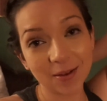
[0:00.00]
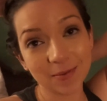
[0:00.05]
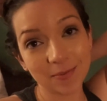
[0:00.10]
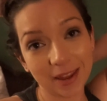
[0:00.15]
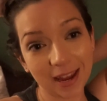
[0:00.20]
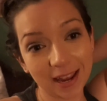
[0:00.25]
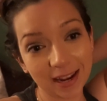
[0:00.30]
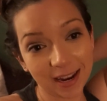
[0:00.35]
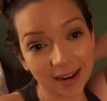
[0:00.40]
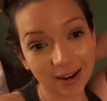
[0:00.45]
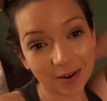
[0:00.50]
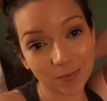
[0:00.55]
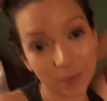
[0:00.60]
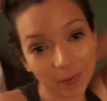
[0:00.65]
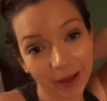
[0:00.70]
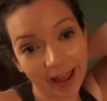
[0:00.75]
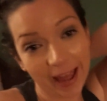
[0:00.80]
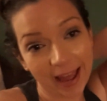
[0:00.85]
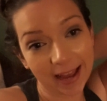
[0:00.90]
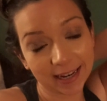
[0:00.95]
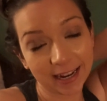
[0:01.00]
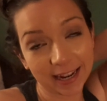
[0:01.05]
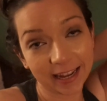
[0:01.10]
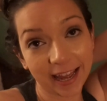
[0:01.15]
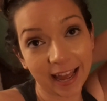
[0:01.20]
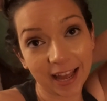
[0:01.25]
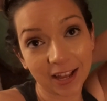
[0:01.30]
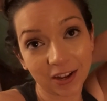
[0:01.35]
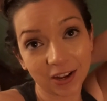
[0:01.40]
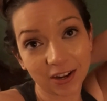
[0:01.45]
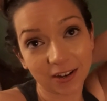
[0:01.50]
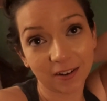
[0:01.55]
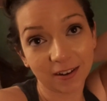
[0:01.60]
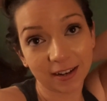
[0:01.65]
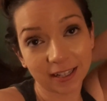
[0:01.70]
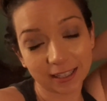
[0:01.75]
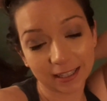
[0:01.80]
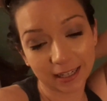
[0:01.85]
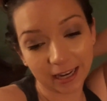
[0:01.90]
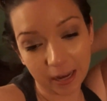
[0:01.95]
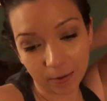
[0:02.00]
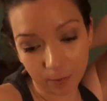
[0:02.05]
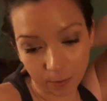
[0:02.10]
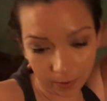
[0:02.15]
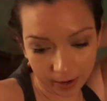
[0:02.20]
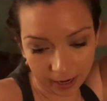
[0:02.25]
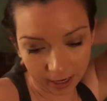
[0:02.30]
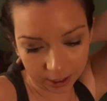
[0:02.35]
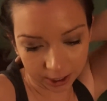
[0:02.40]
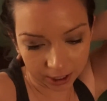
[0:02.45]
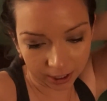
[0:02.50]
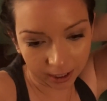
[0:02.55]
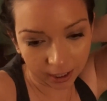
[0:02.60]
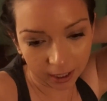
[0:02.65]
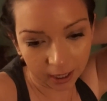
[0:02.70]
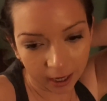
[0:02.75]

being in a bed and get a good night's sleep, which